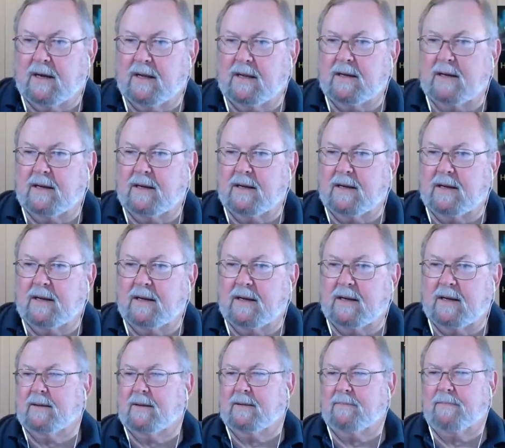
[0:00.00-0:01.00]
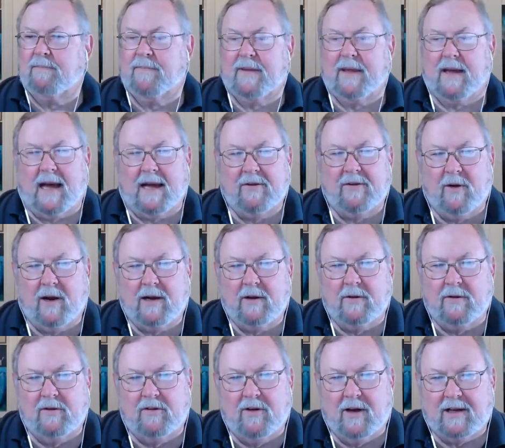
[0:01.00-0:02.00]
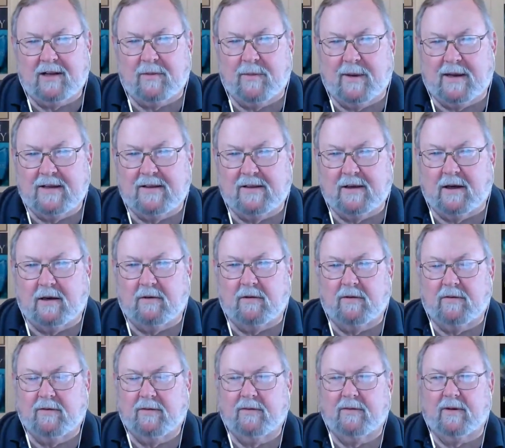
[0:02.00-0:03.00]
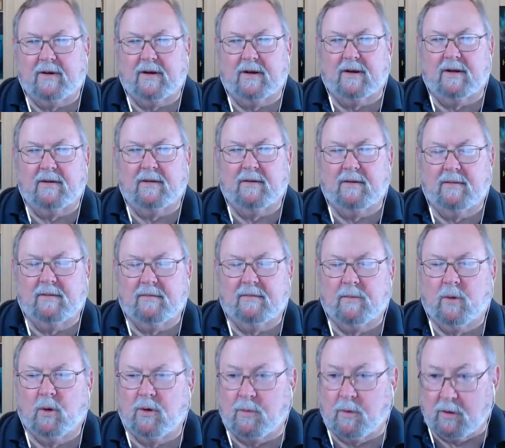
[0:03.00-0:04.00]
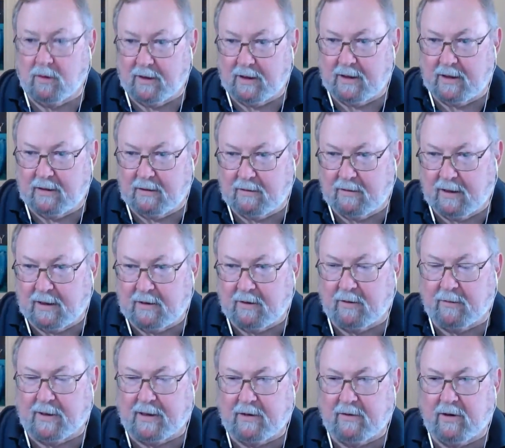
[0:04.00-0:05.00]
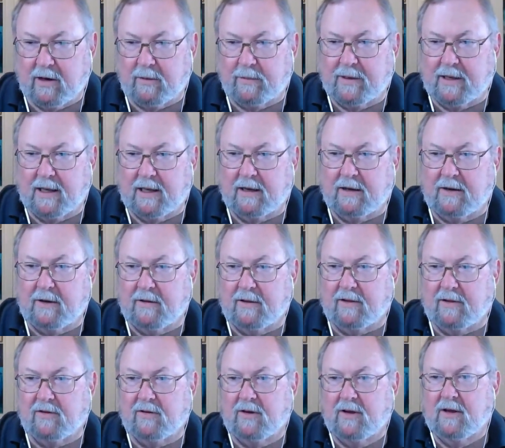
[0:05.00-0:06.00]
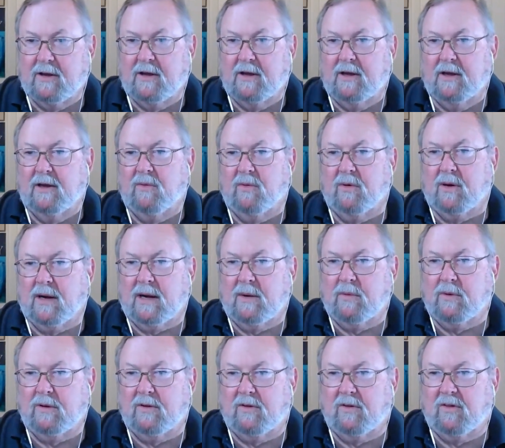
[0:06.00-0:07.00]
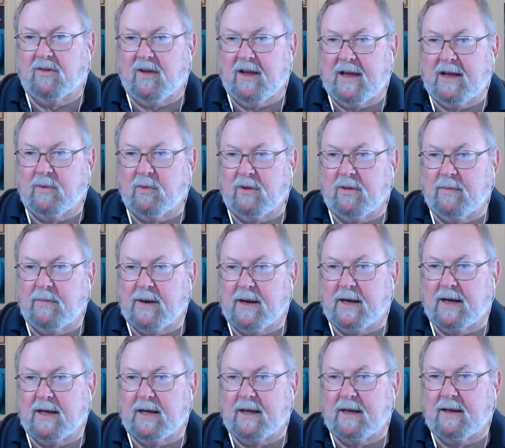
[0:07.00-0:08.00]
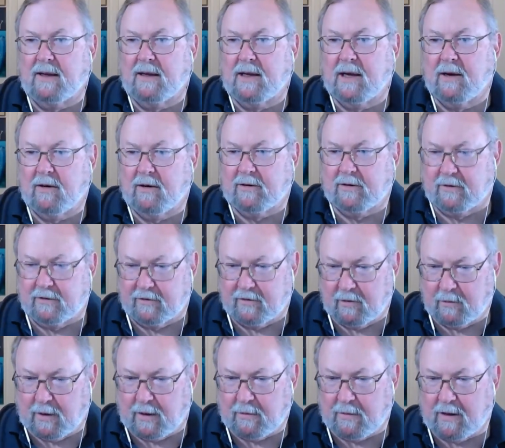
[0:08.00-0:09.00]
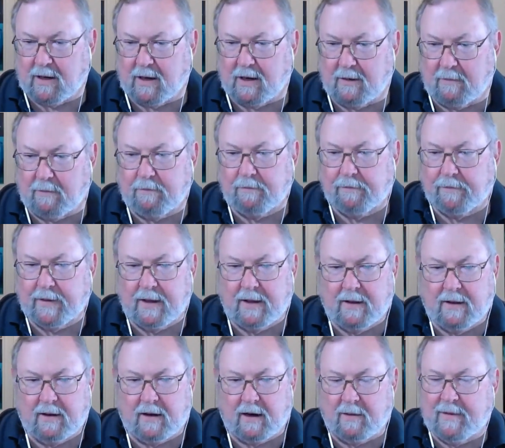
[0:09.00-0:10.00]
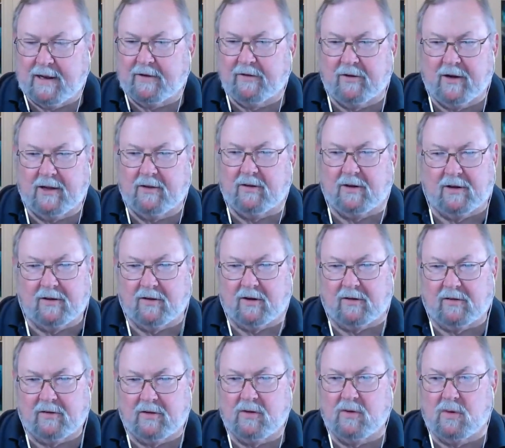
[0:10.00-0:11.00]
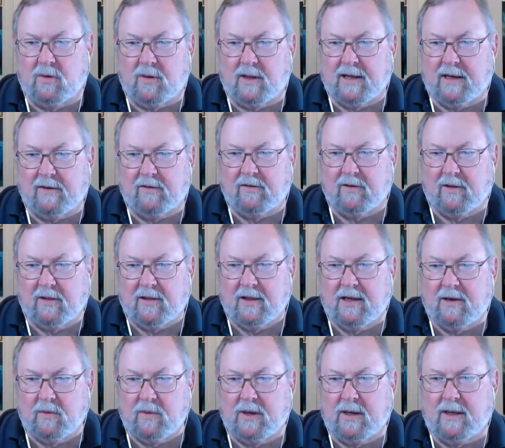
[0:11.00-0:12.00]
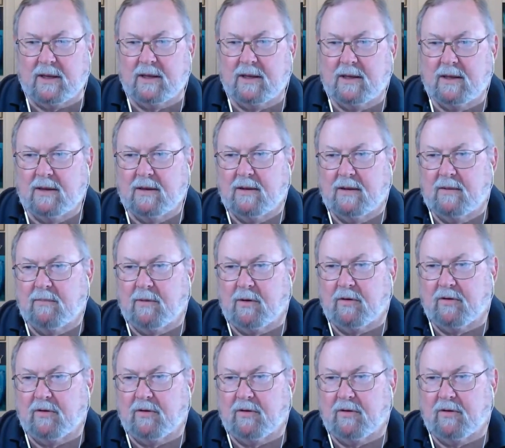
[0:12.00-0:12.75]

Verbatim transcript: it, uh, I try to inject myself uh, more and more la- later in my career. I began to do this, where I would stand with my characters in my mind. Our imagination is our tool. That is the thing we most